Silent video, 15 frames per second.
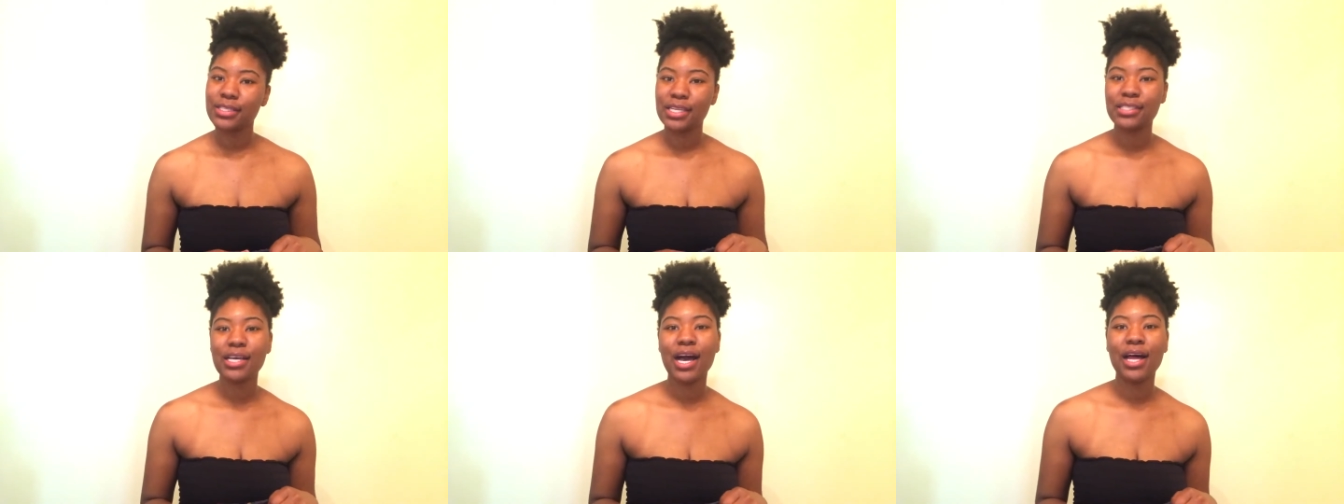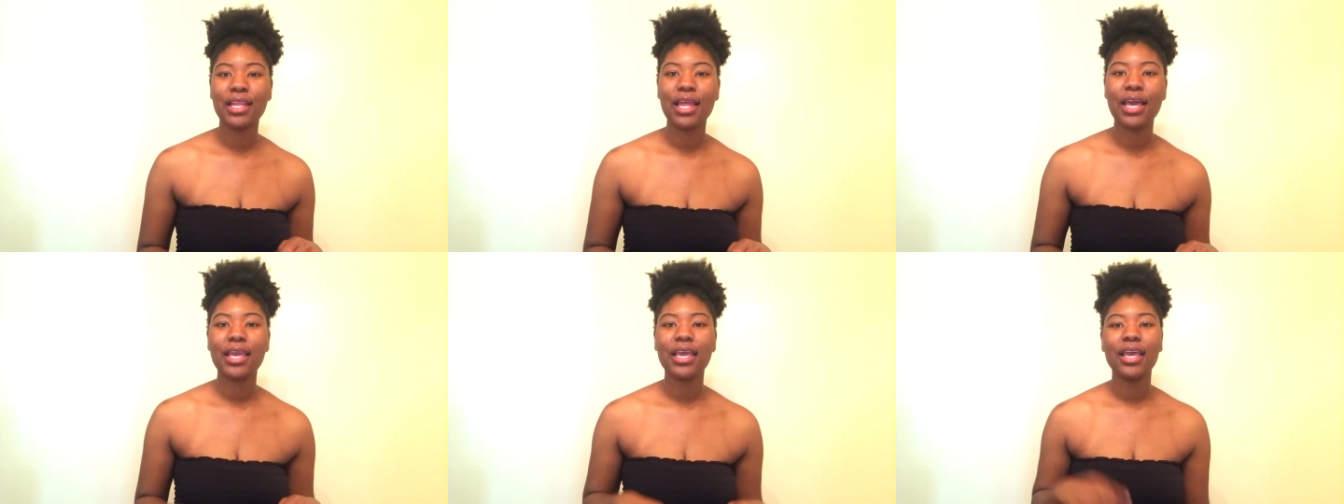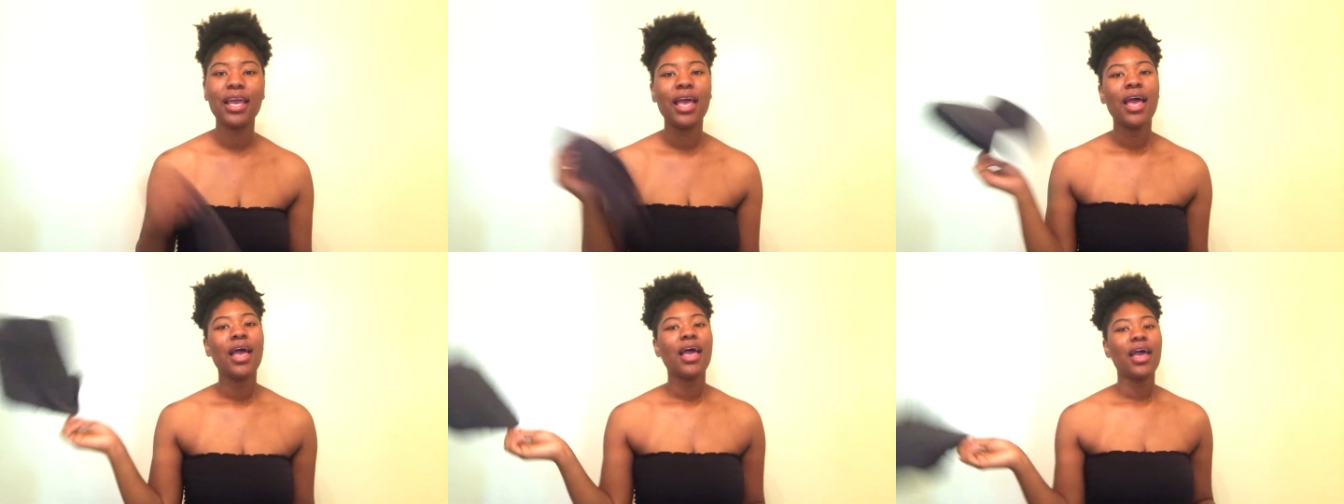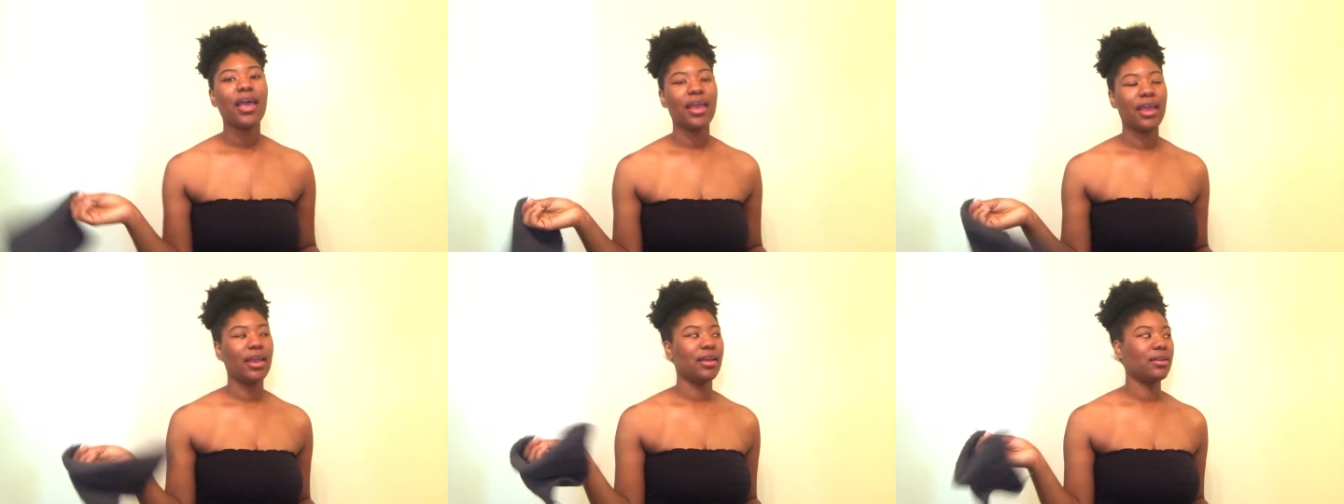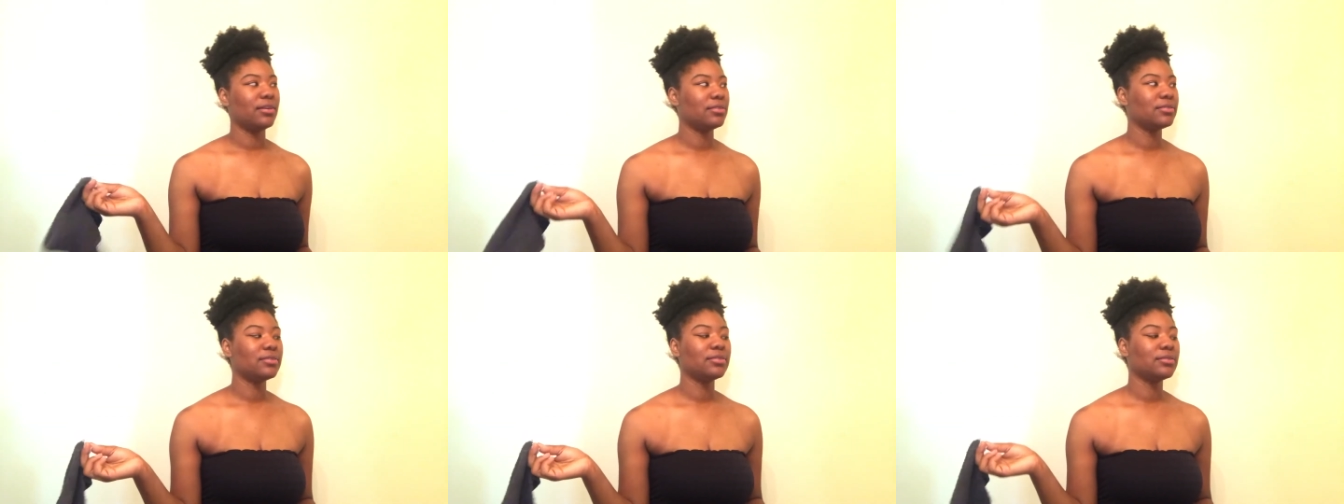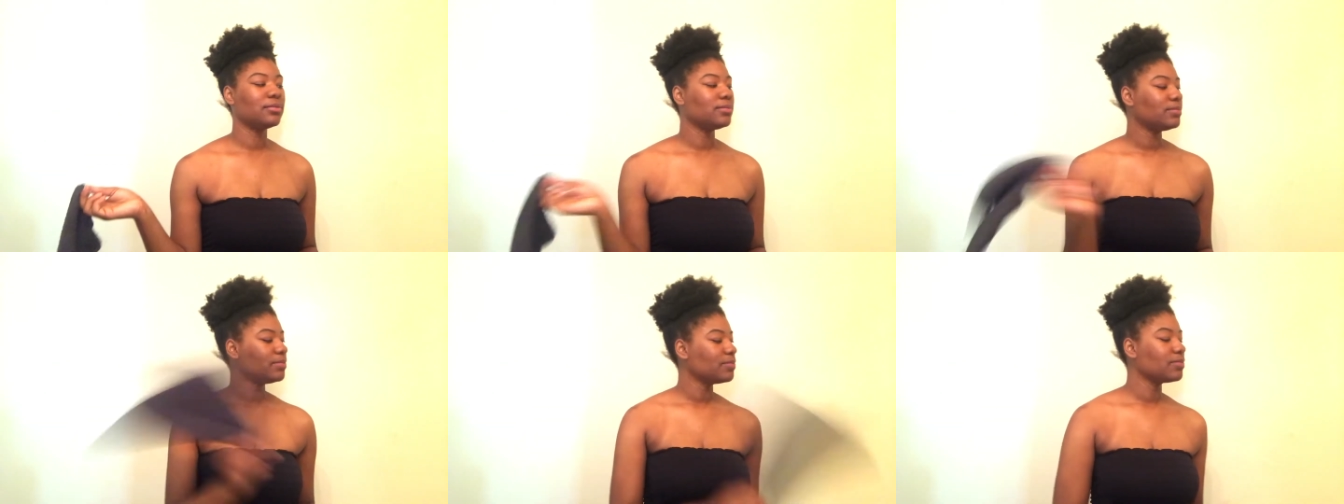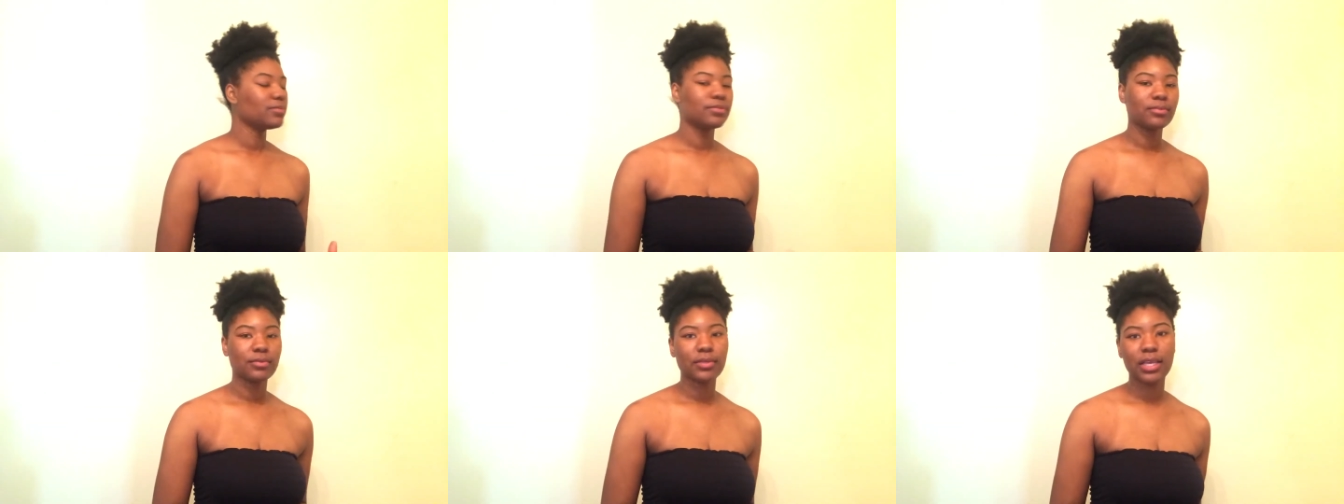because that's how I like it, and